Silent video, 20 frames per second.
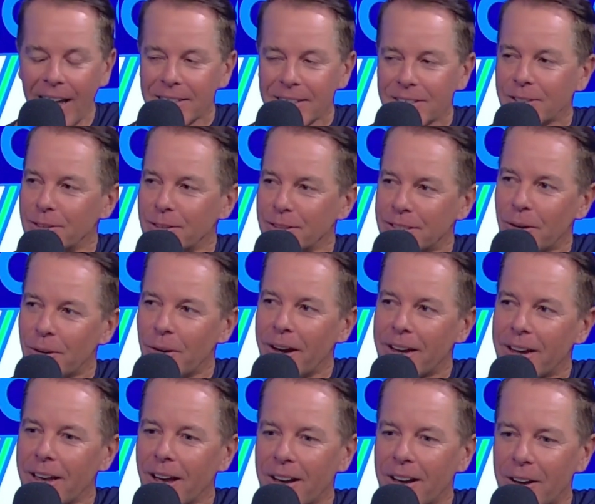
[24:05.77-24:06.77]
I had to, so I
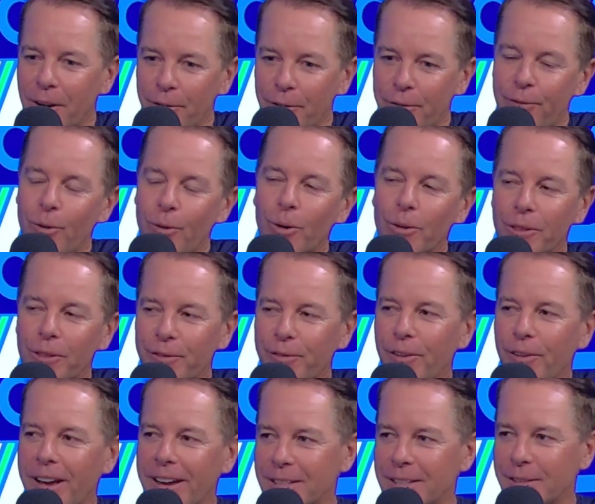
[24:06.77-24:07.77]
could afford the
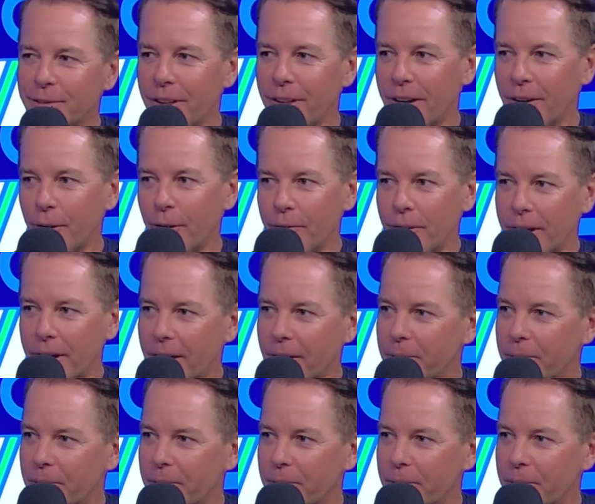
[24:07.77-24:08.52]
flight to fly over